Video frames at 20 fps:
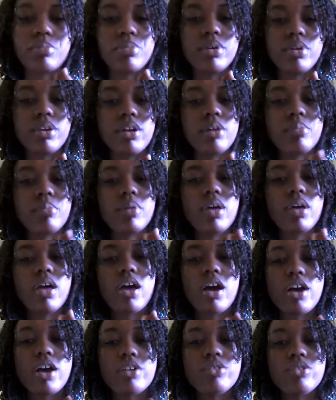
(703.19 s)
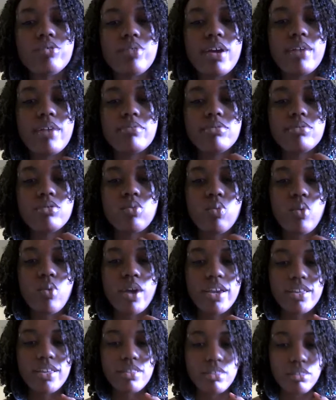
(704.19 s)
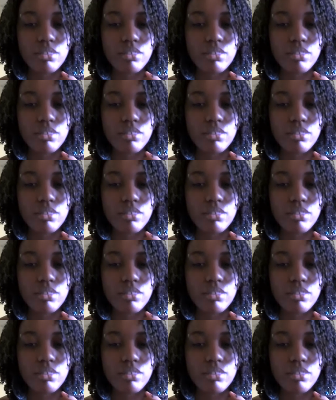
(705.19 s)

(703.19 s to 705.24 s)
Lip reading: But I do have some white